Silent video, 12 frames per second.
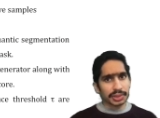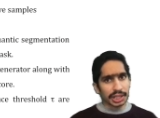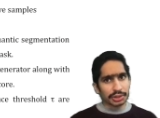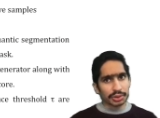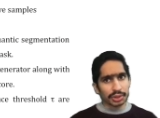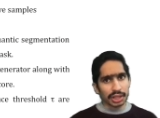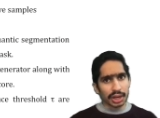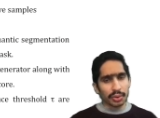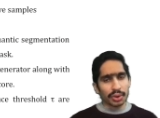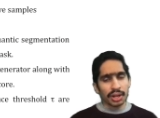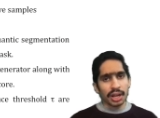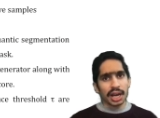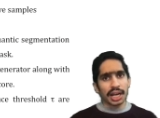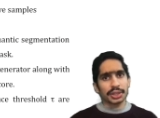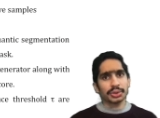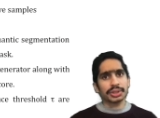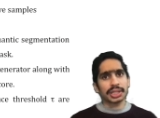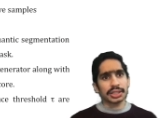threshold tau are
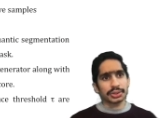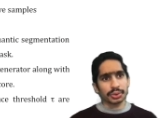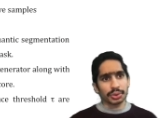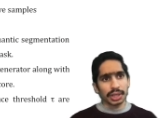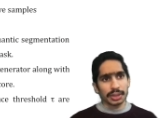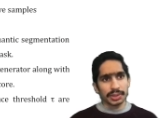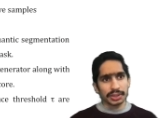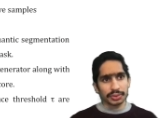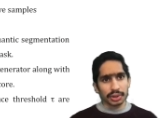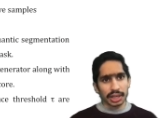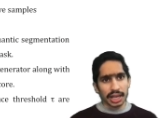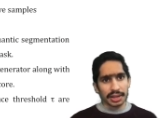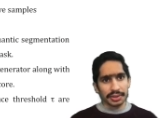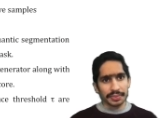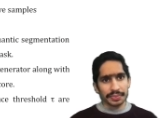used as pseudo labels for GAN.